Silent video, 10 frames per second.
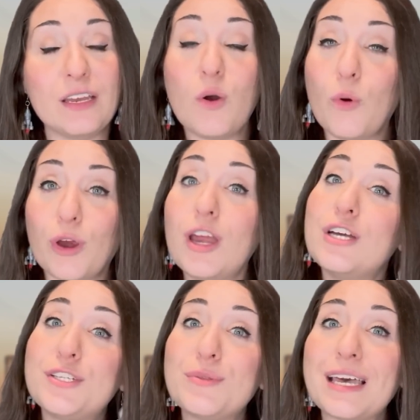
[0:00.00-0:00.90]
or
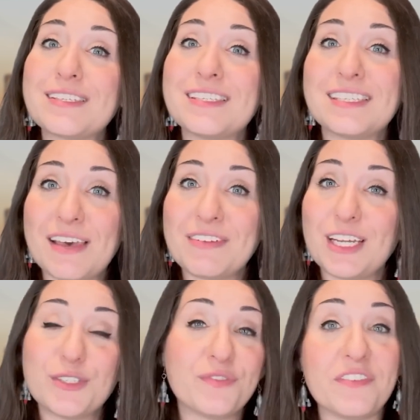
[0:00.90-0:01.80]

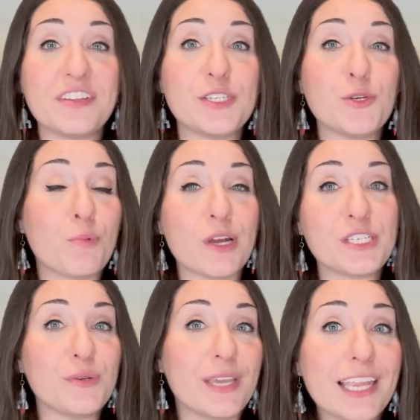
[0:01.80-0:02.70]

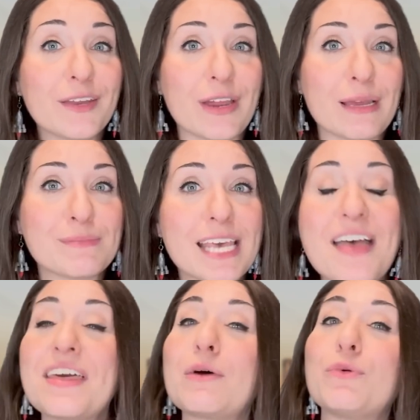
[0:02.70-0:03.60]
2,752.2 kilograms,
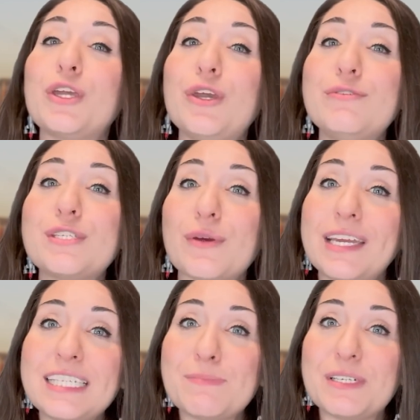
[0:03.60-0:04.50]
that it will use during
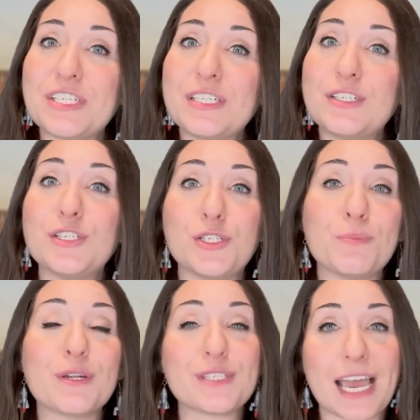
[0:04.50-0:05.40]
its mission to
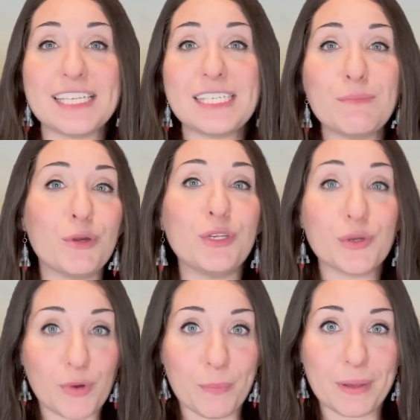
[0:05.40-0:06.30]
Jupiter's icy moon
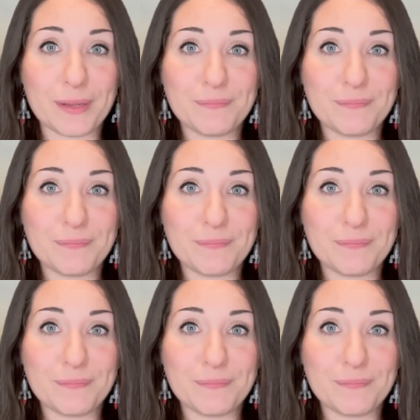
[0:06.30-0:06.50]
Europa.